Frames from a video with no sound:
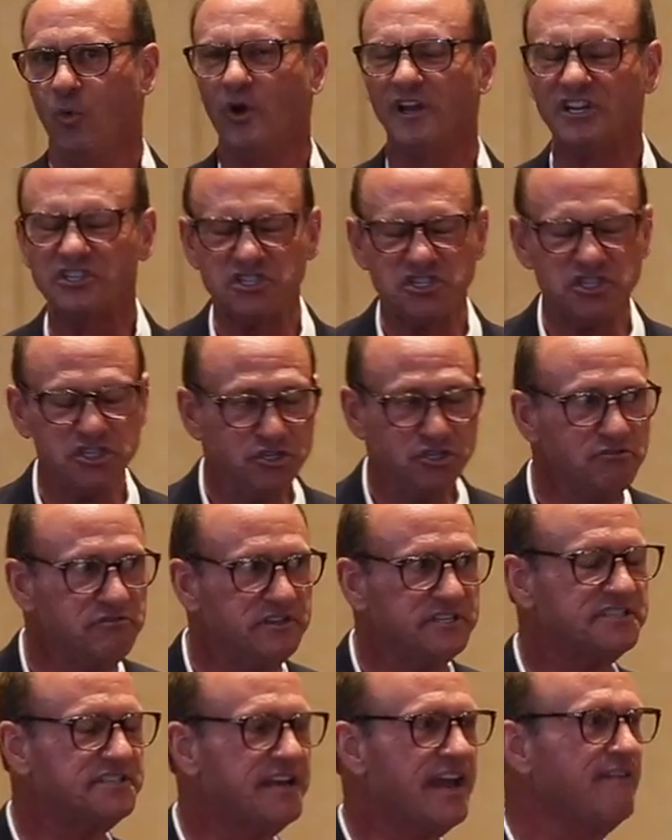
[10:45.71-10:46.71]
Well, as
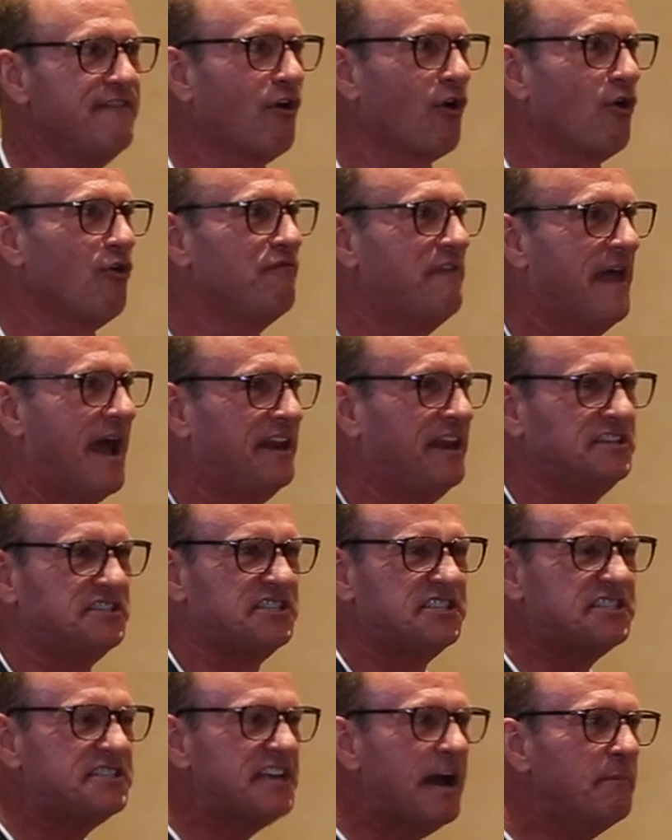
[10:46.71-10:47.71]
soon as Dave heard that,
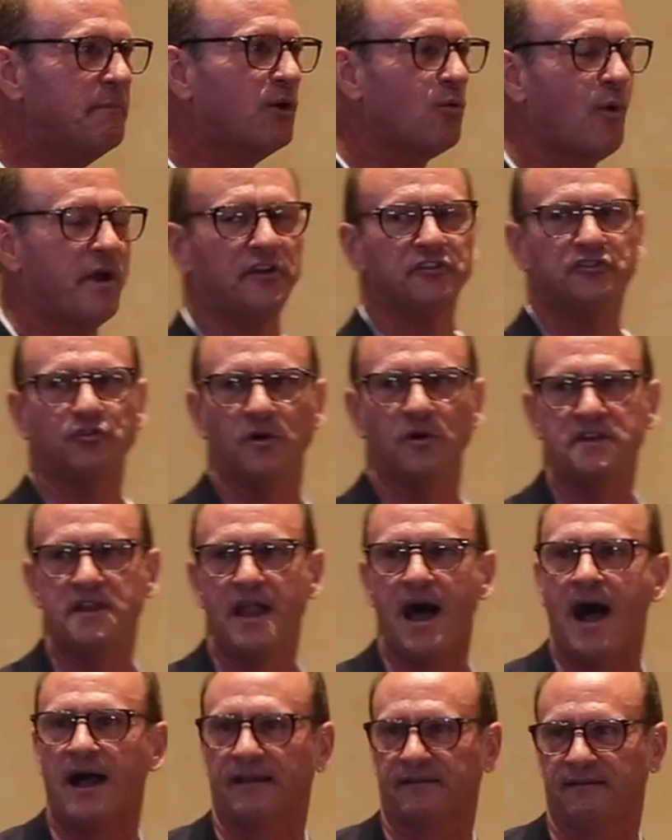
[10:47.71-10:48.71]
his stomach went into a
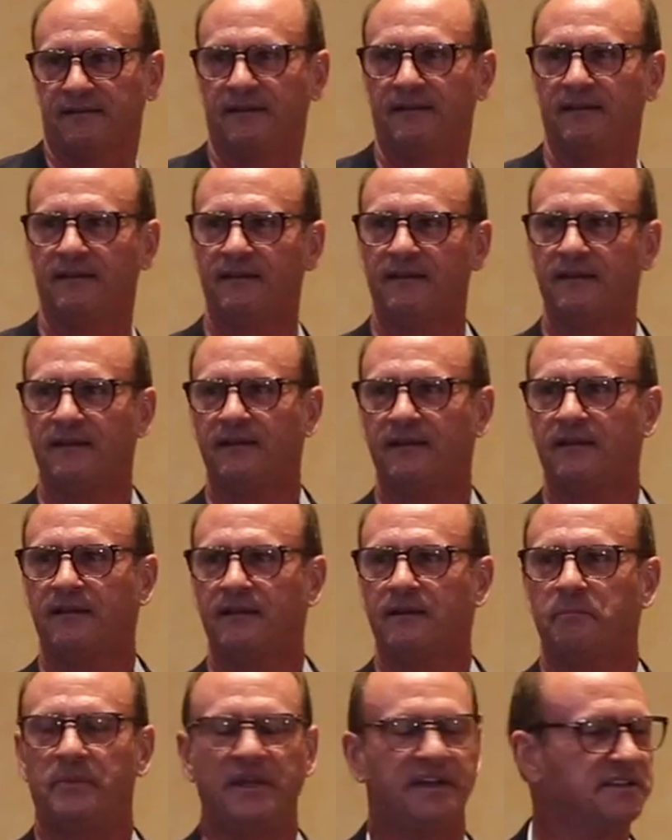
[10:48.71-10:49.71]
knot.
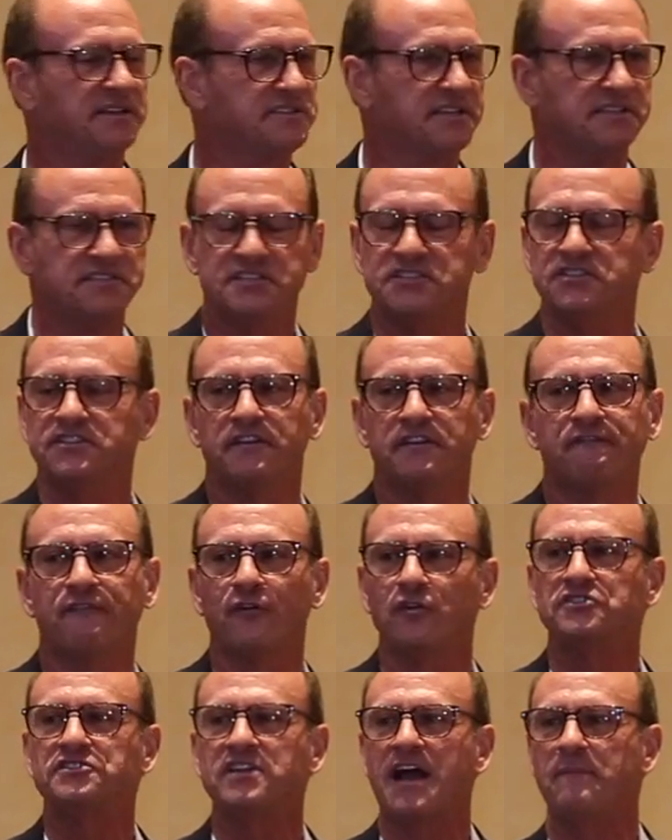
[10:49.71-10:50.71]
Because this isn't the
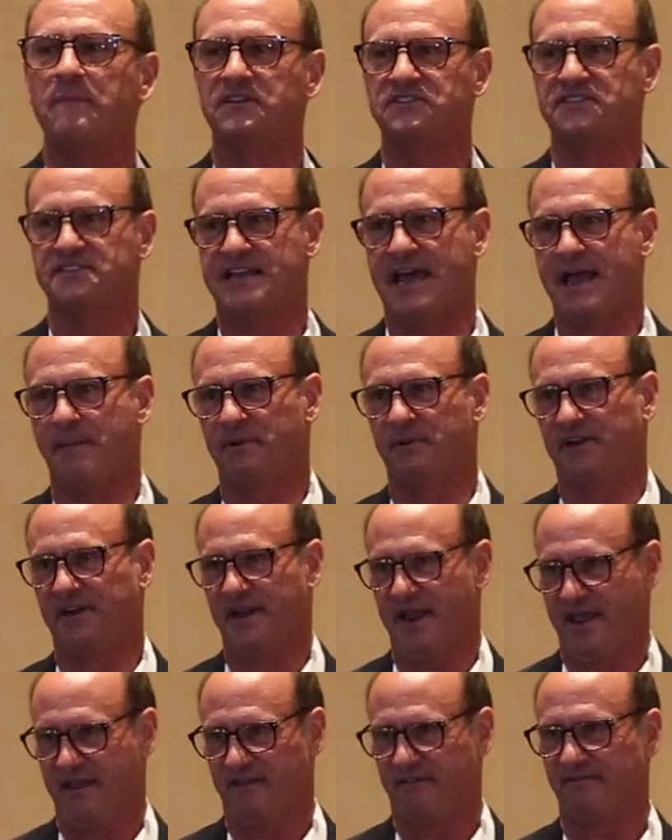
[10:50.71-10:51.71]
first time this has happened
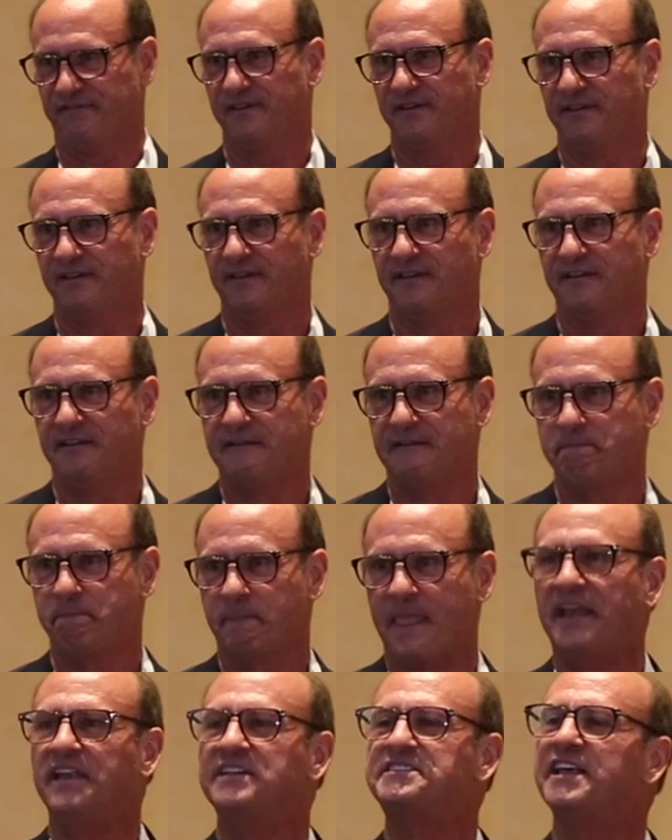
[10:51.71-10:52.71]
to Dave.
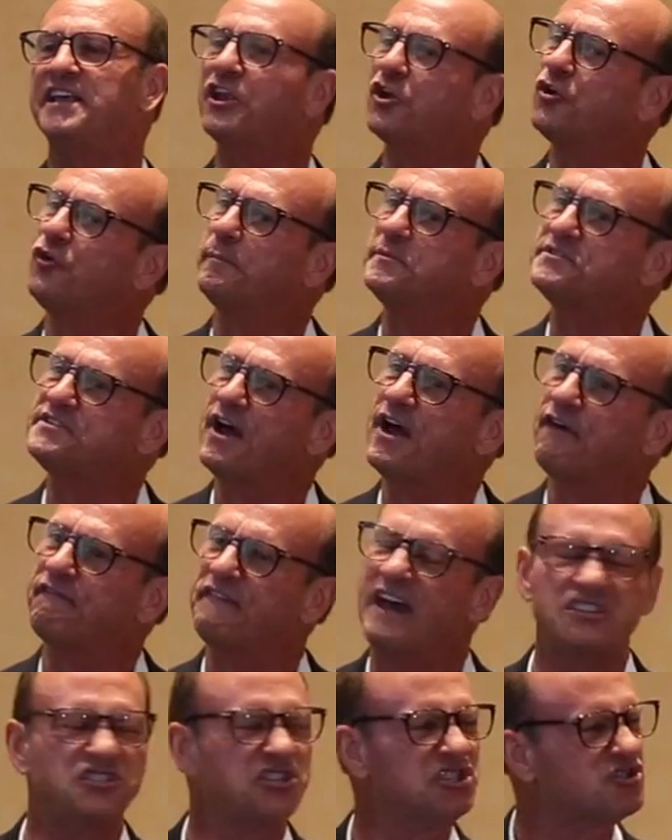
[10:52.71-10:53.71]
And he's thinking to
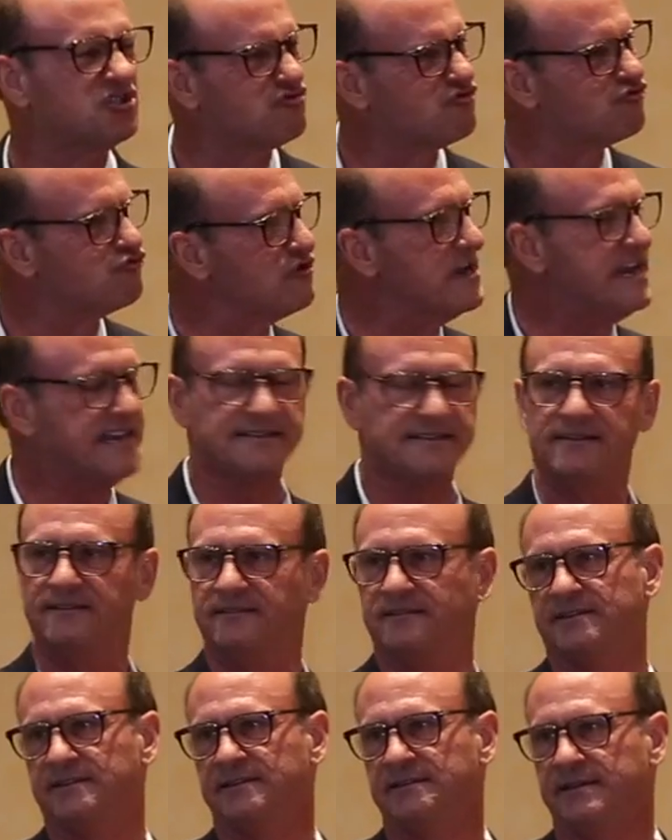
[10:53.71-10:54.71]
himself, that's just great.
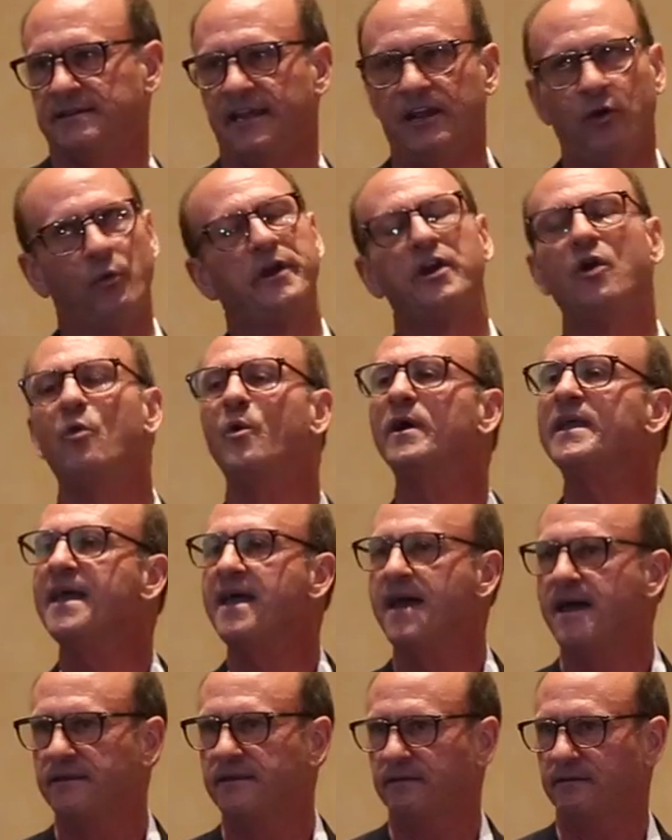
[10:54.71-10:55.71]
Here we go
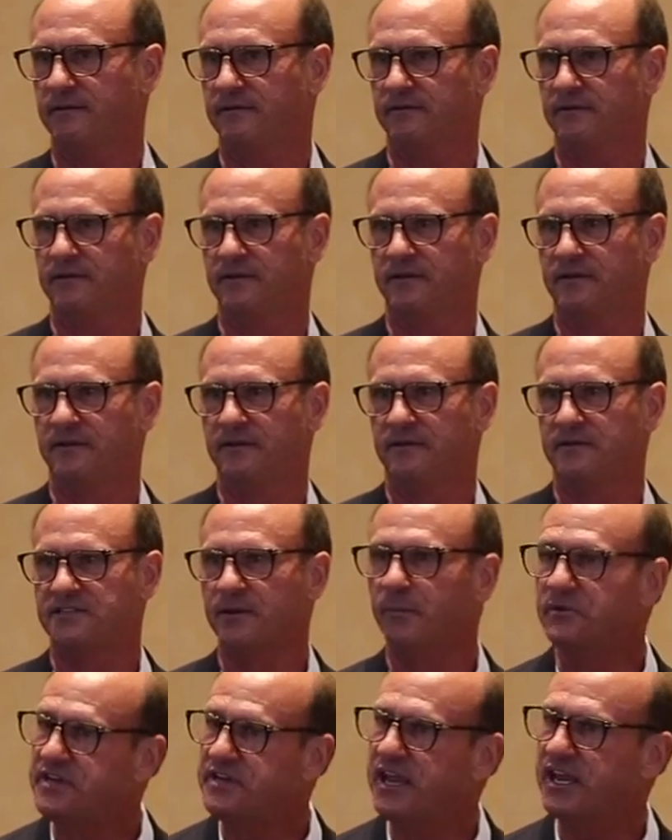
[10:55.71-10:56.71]
again.
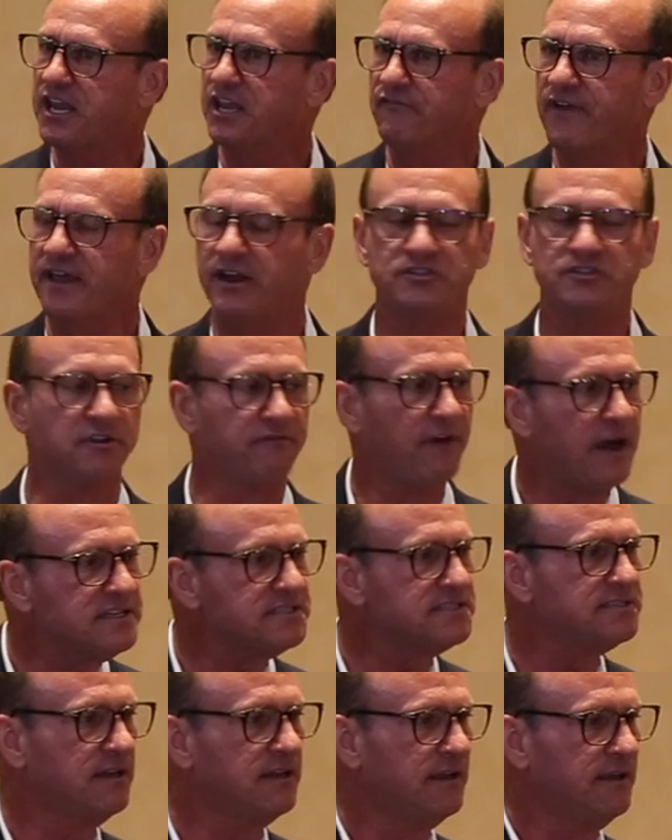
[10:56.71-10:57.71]
Someone taking advantage of
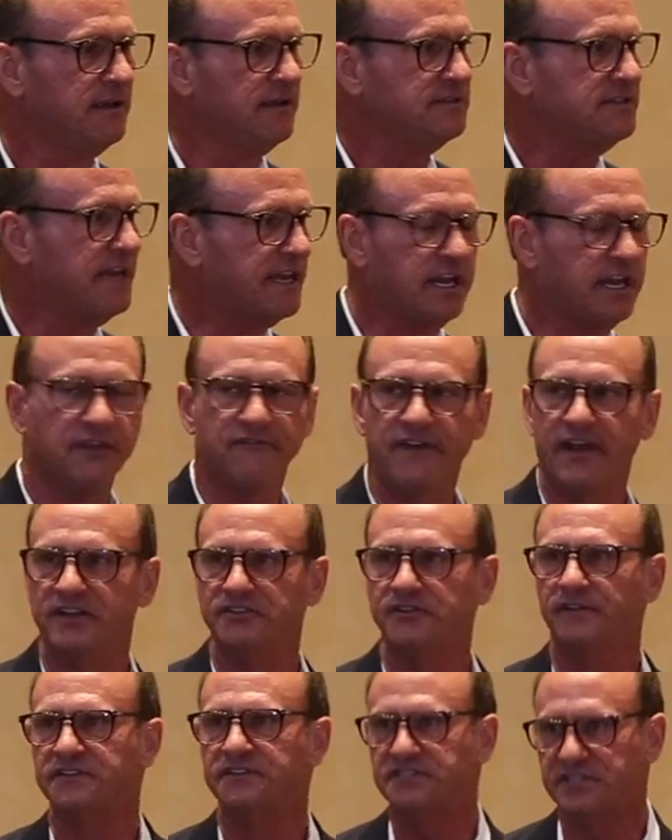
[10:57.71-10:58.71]
us, taking
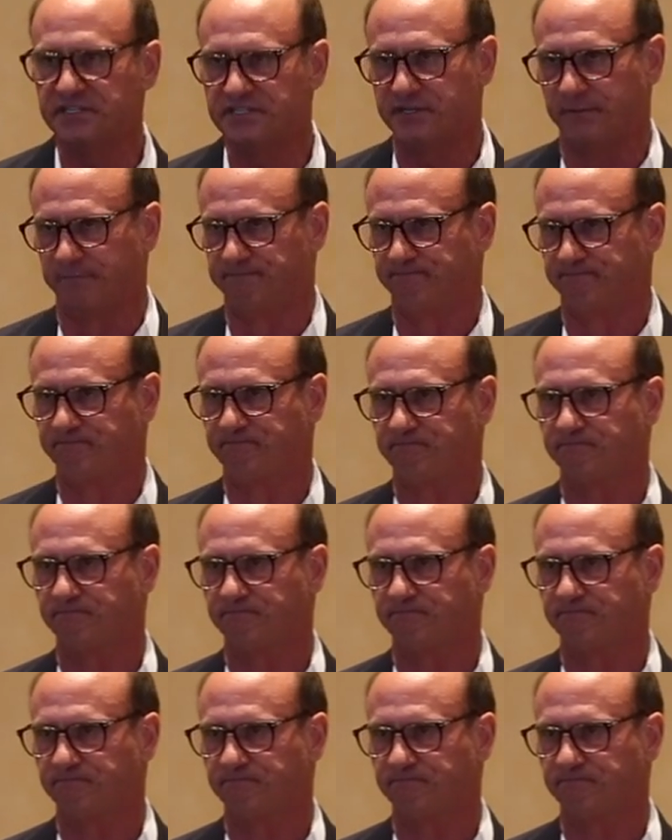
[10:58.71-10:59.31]
advantage of the system.